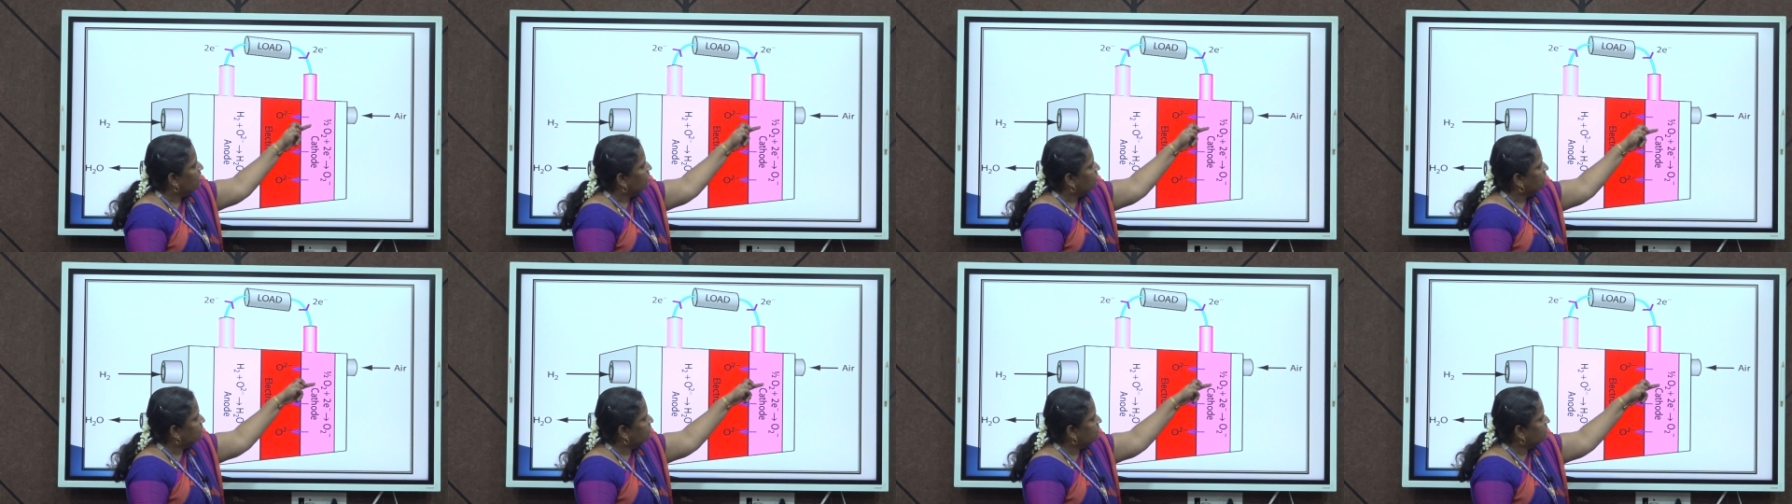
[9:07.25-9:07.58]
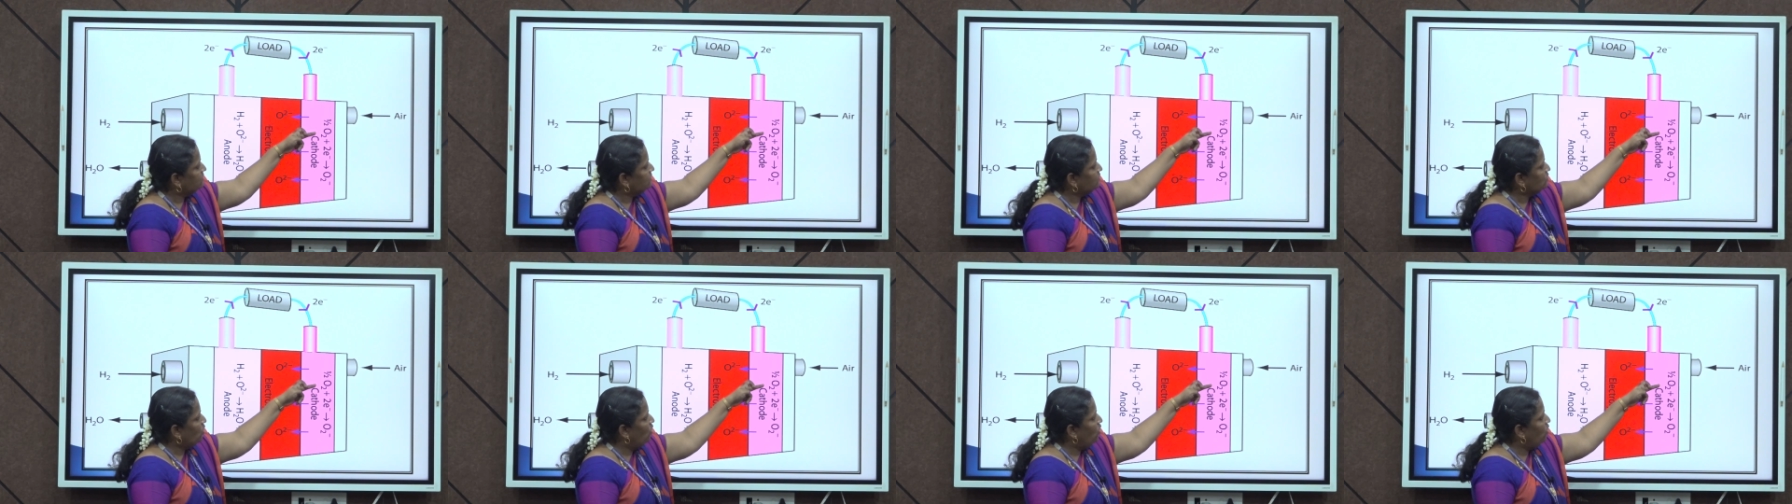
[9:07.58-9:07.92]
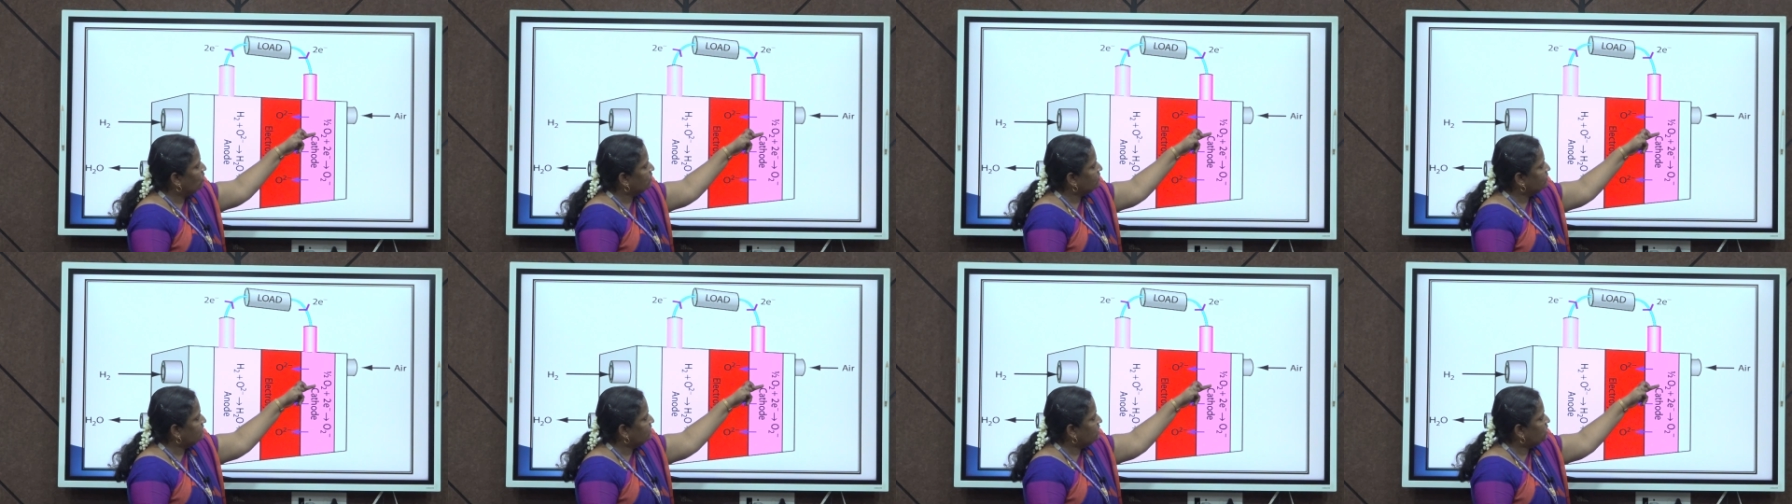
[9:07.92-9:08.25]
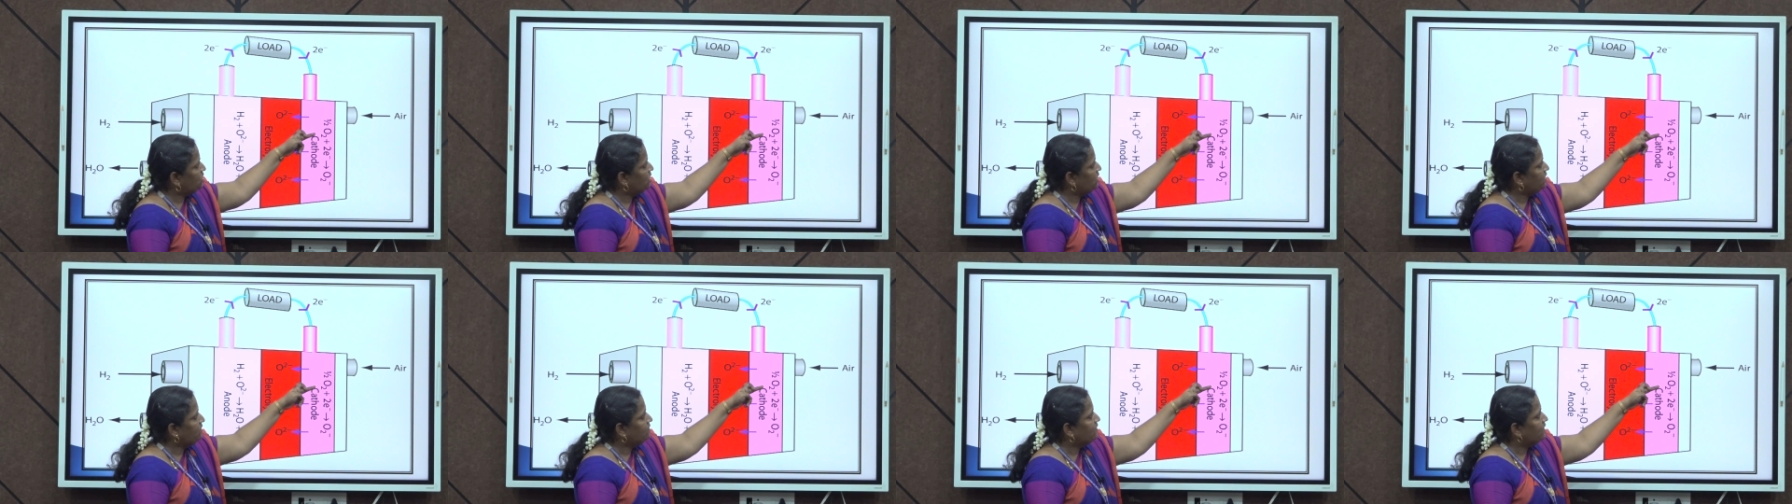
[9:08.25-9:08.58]
This
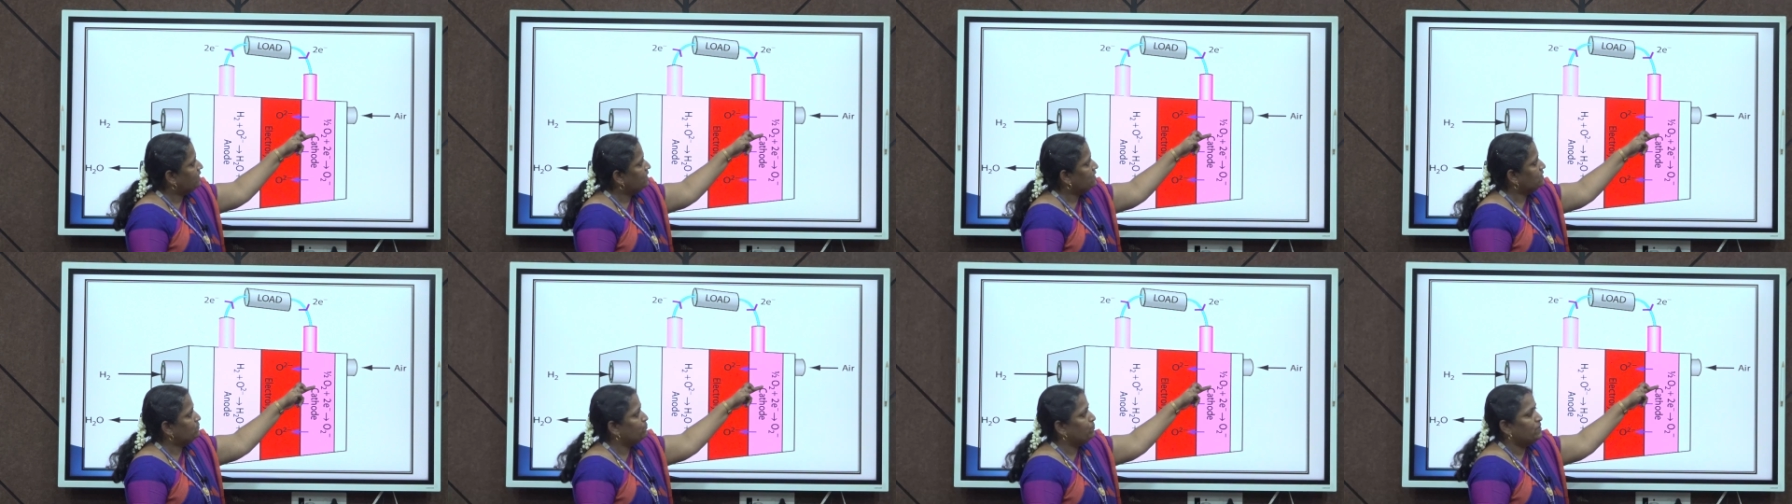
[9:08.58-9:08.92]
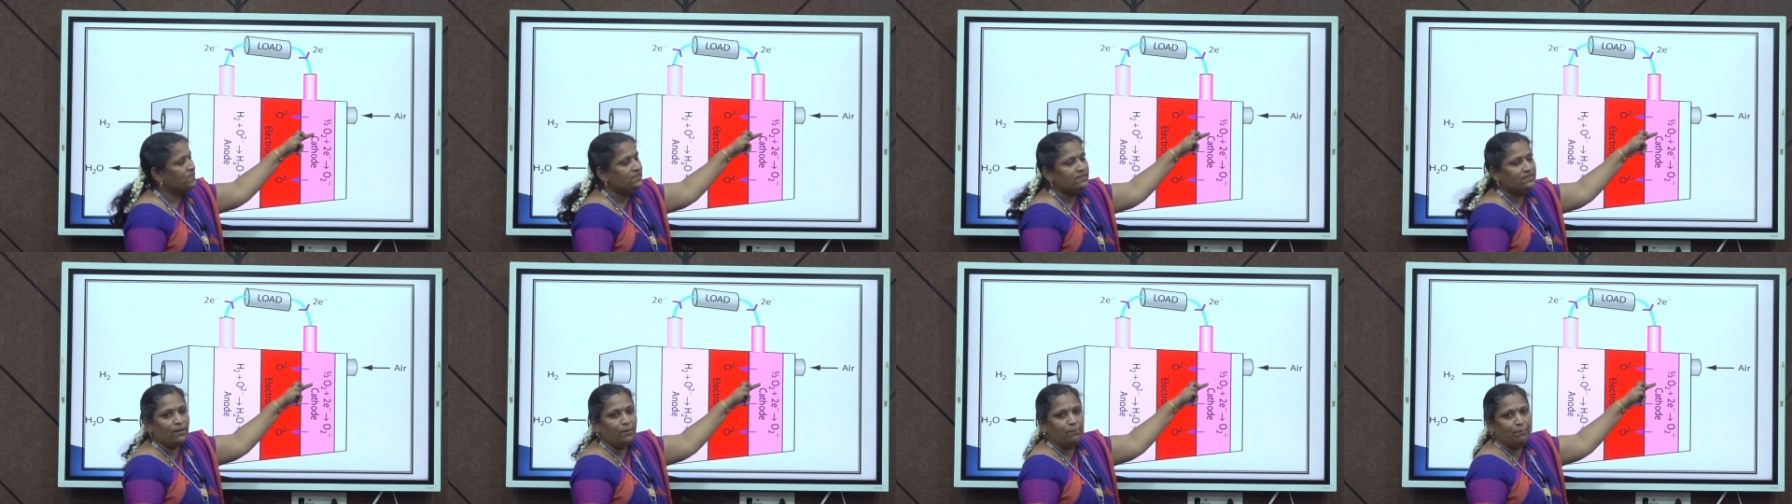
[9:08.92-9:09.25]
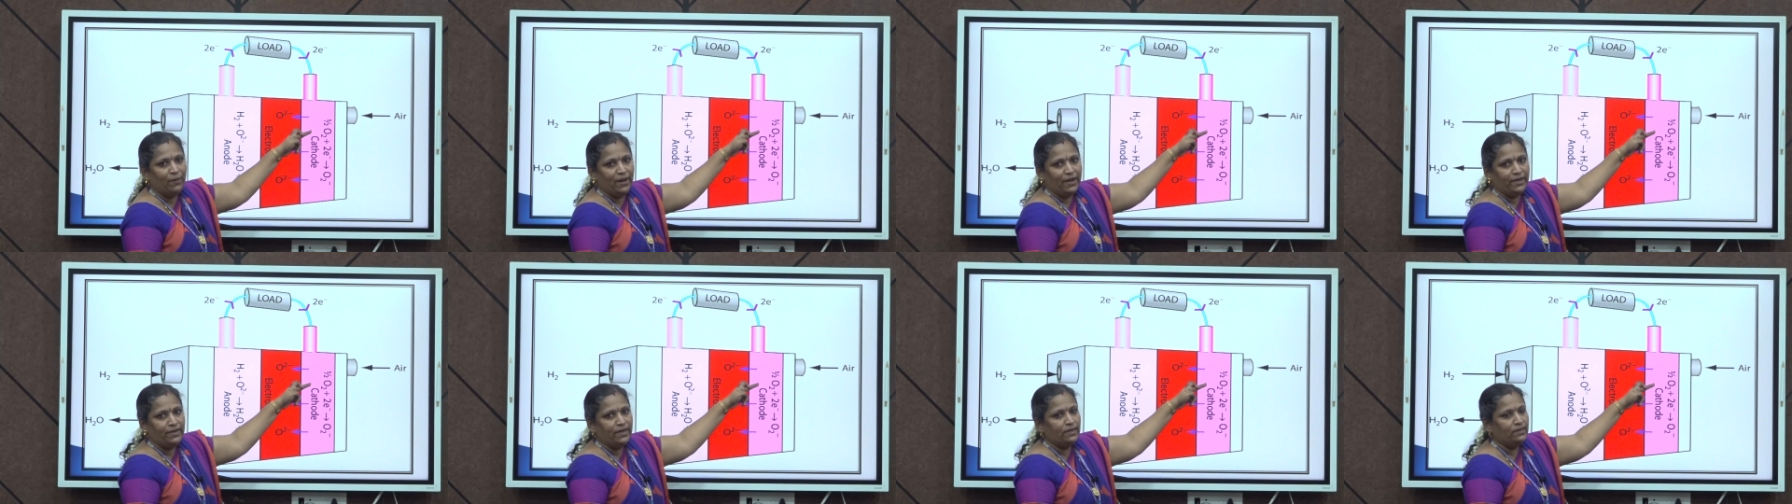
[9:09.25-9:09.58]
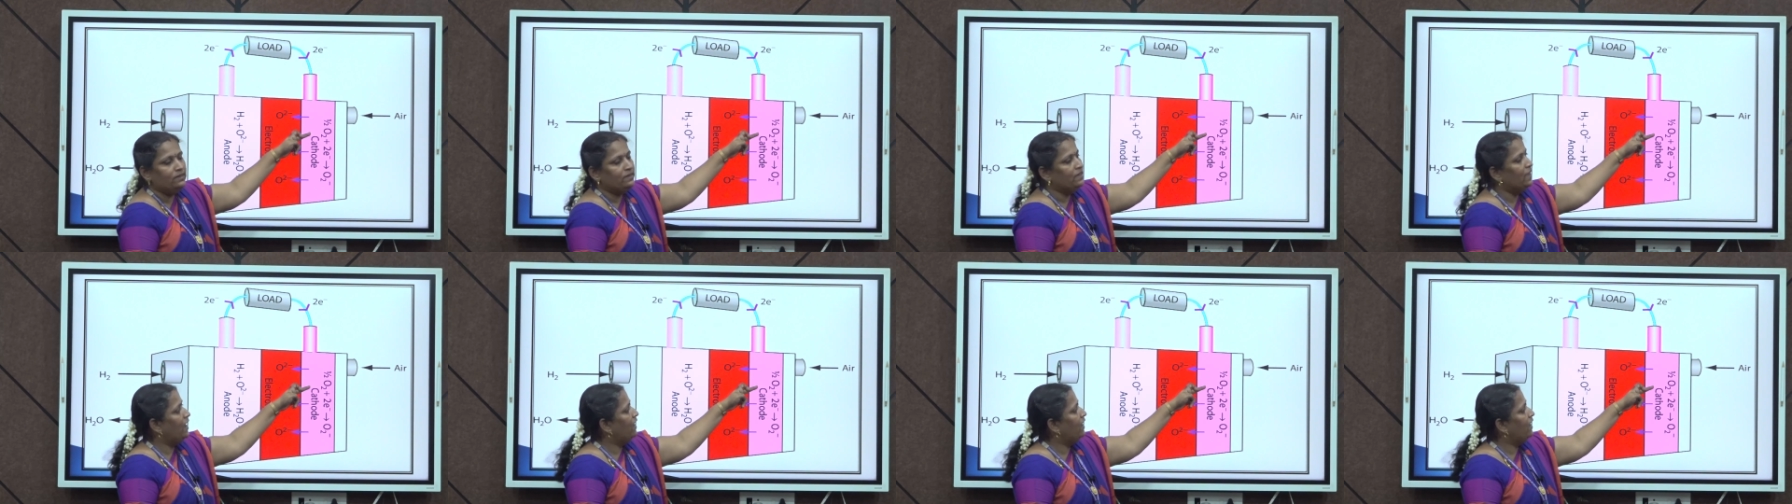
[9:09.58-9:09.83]
oxygen that has been supplied at the